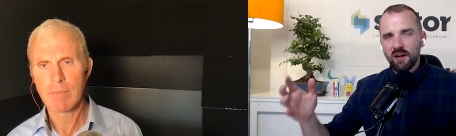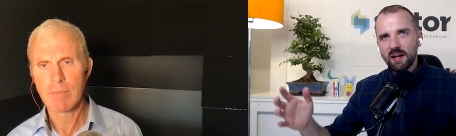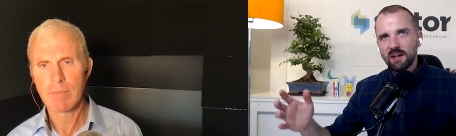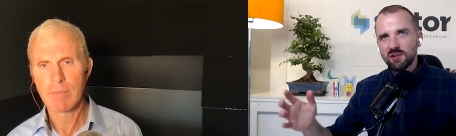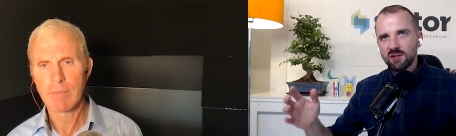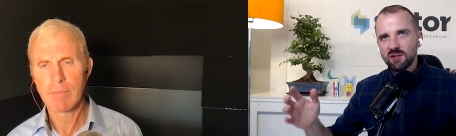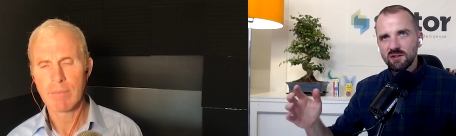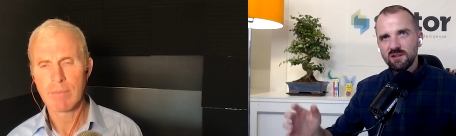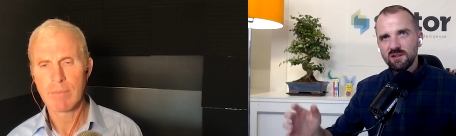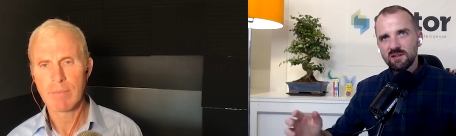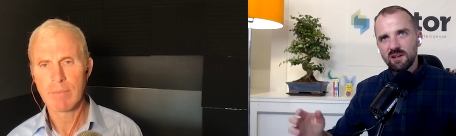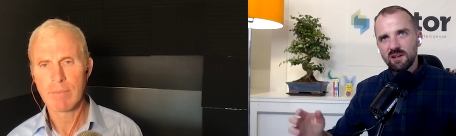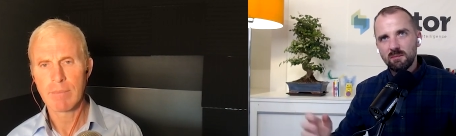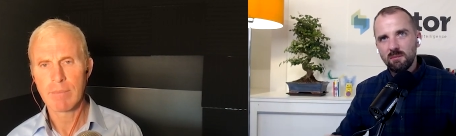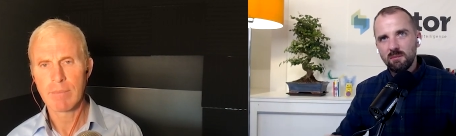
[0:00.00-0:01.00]
Speaker 1: to actions,
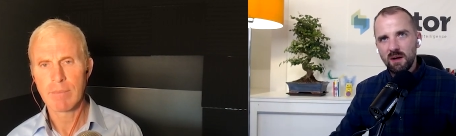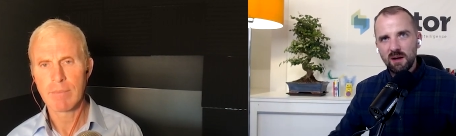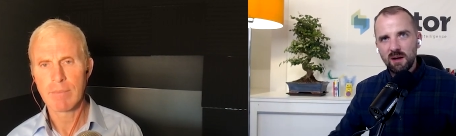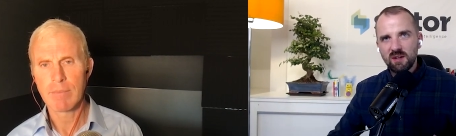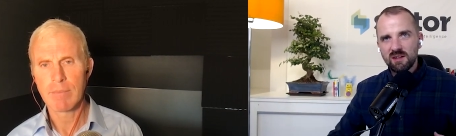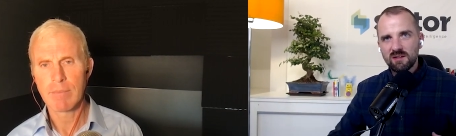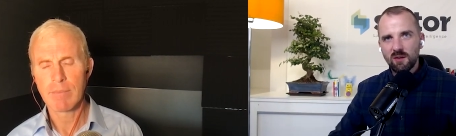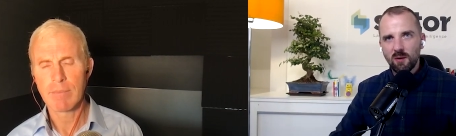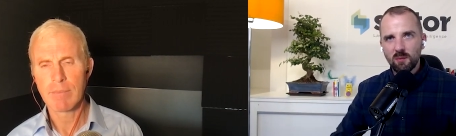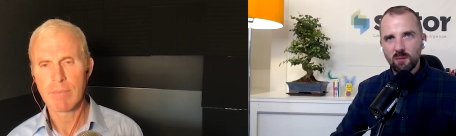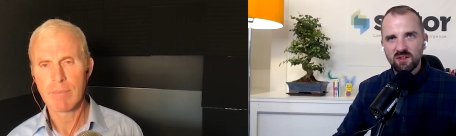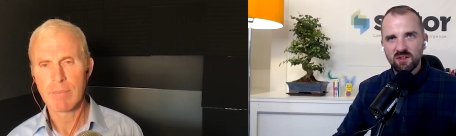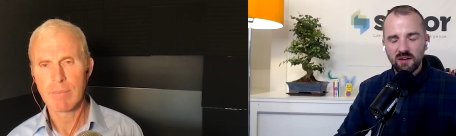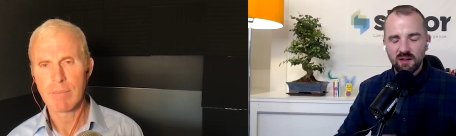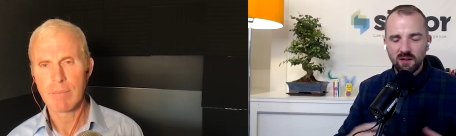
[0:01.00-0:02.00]
and maybe it's
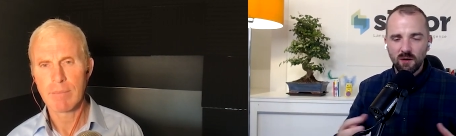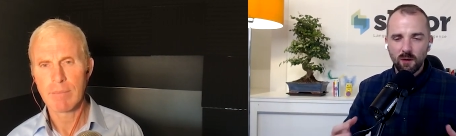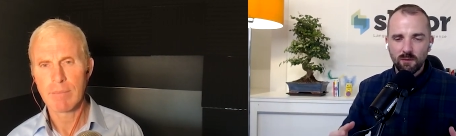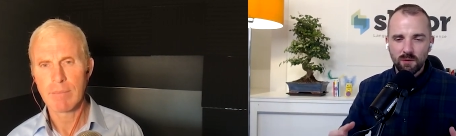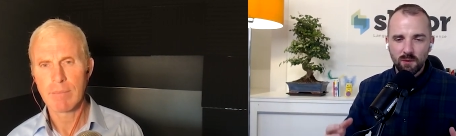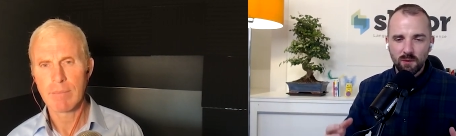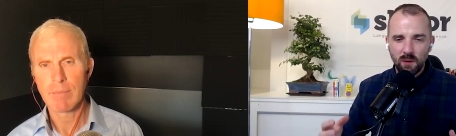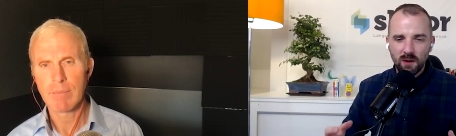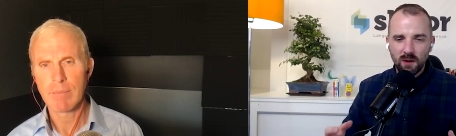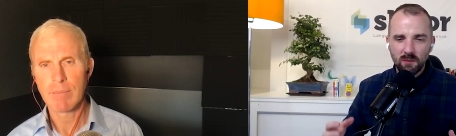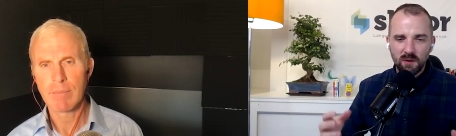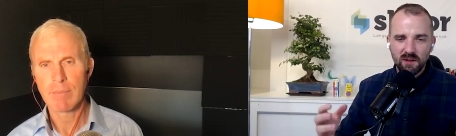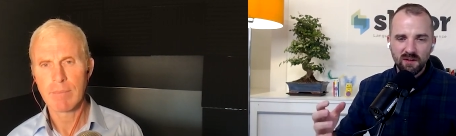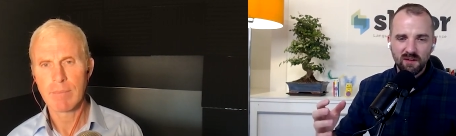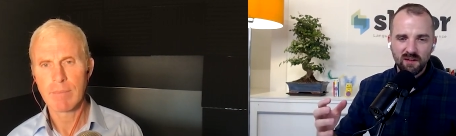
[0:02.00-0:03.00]
almost a little
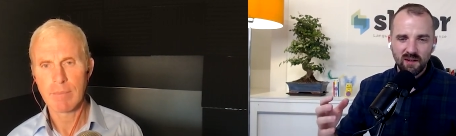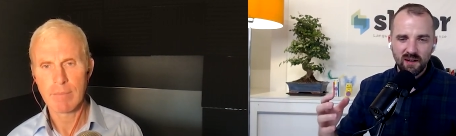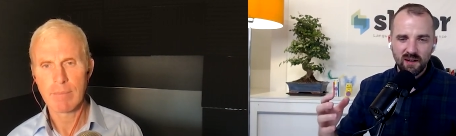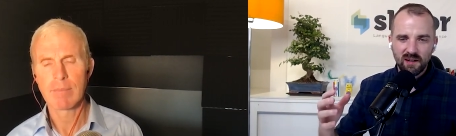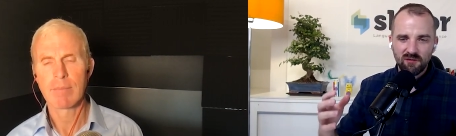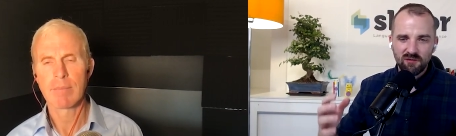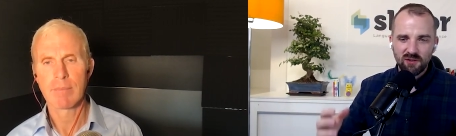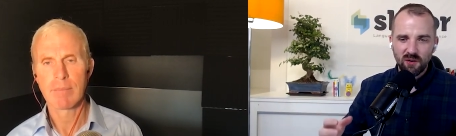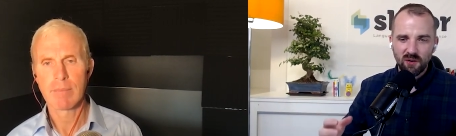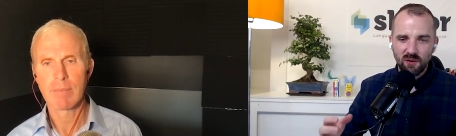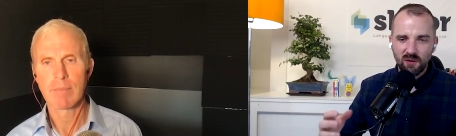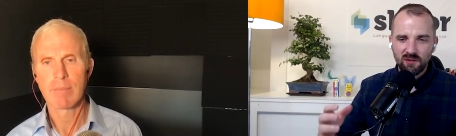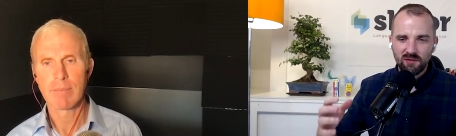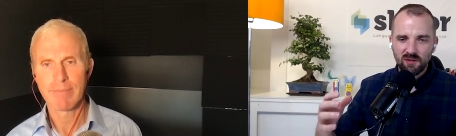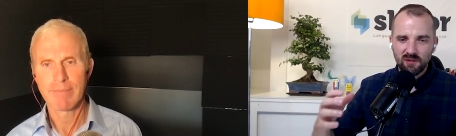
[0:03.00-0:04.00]
overwhelming. Like if you
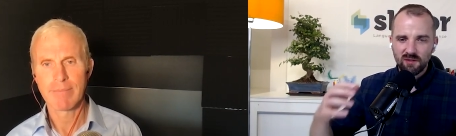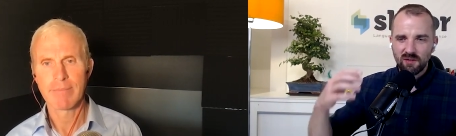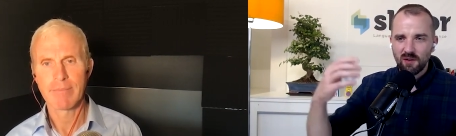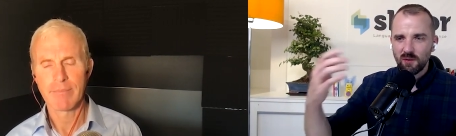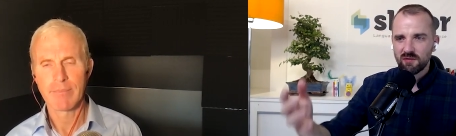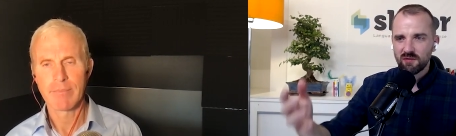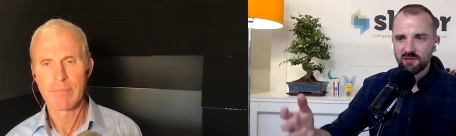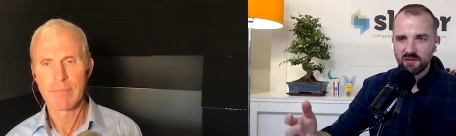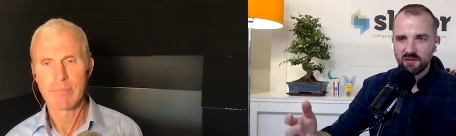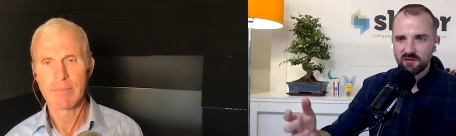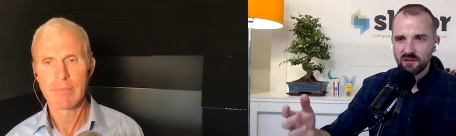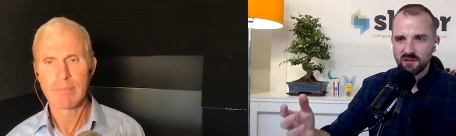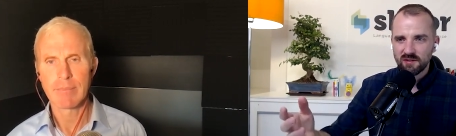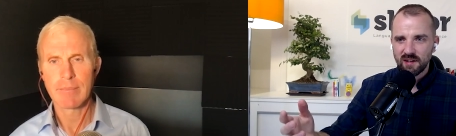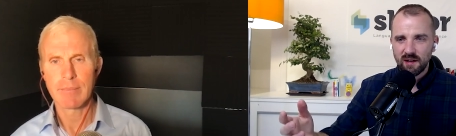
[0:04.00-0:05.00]
don't, if you go there for the
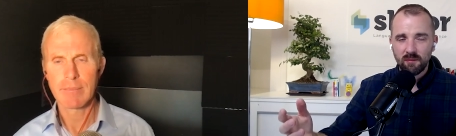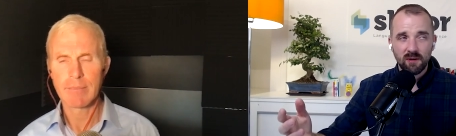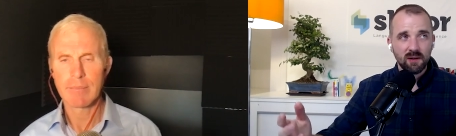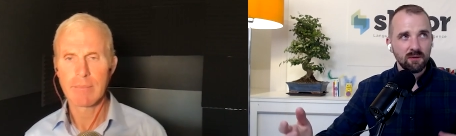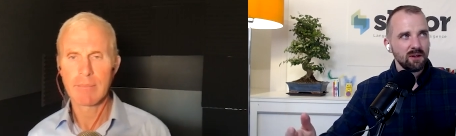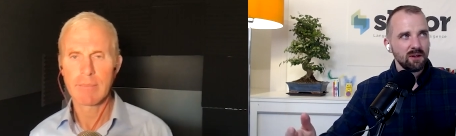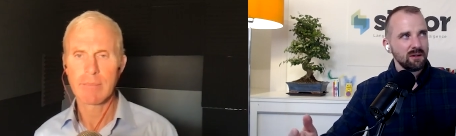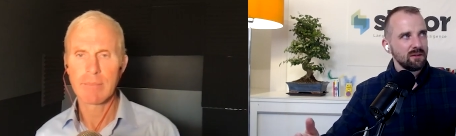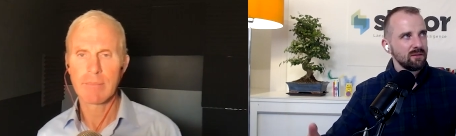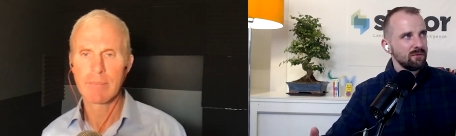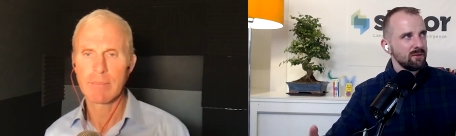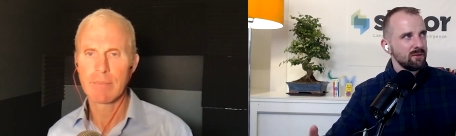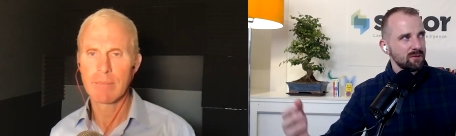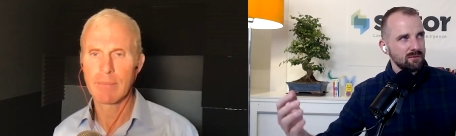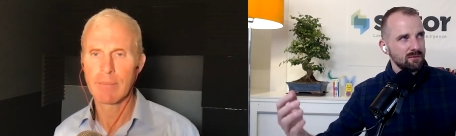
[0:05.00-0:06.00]
first time, like, well,
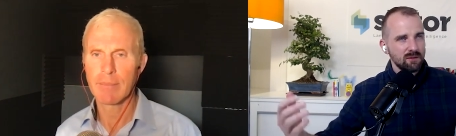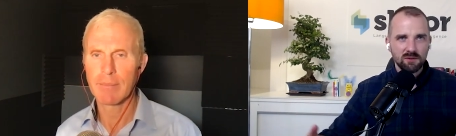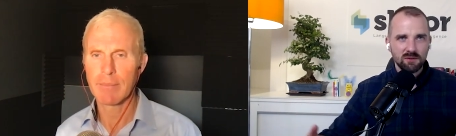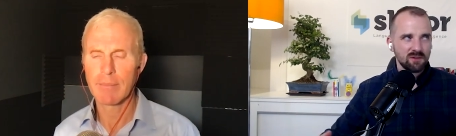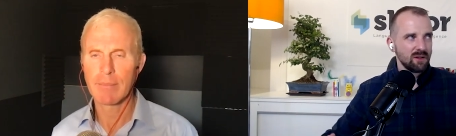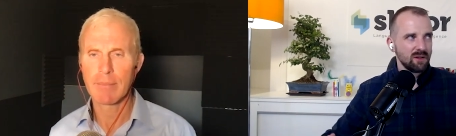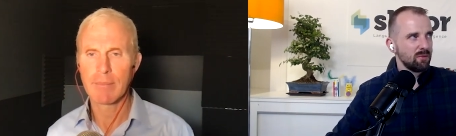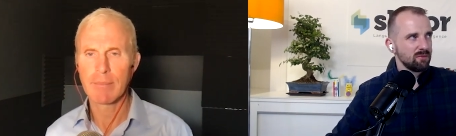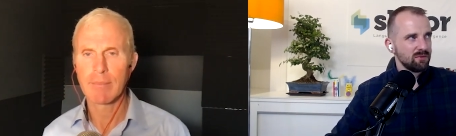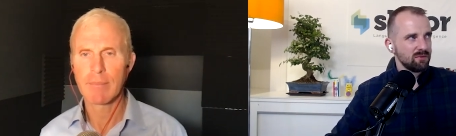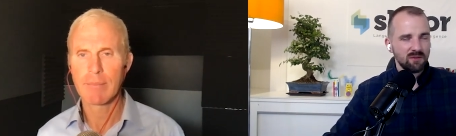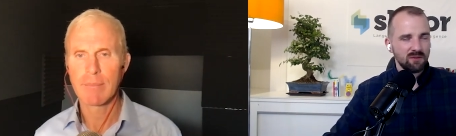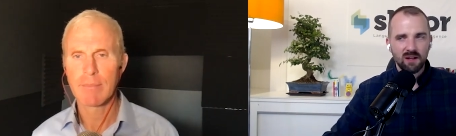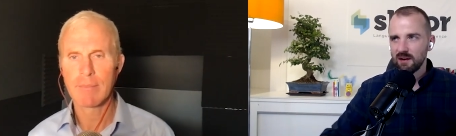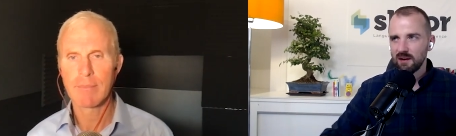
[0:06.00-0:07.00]
what, what, what should I
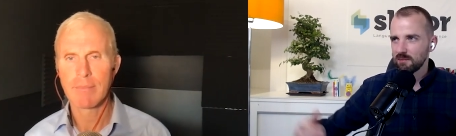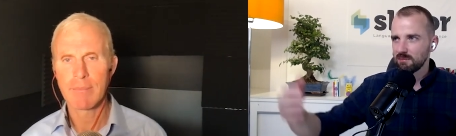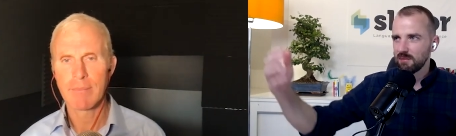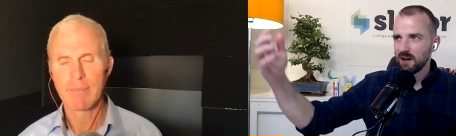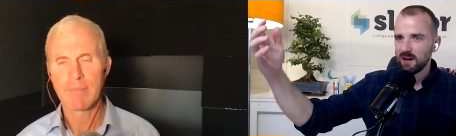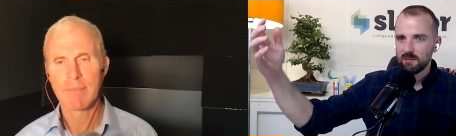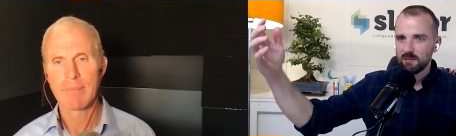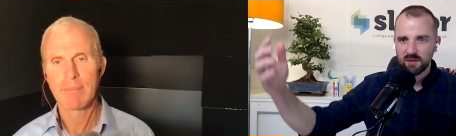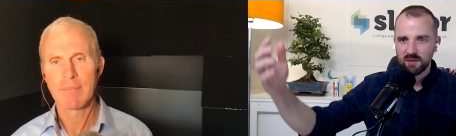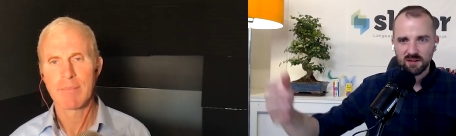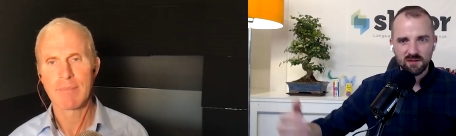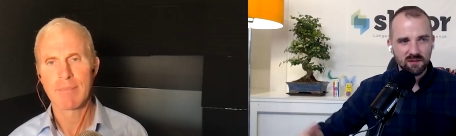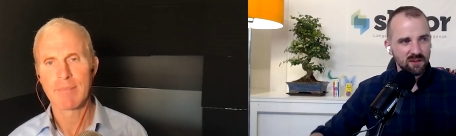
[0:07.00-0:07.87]
do now? Like buy a press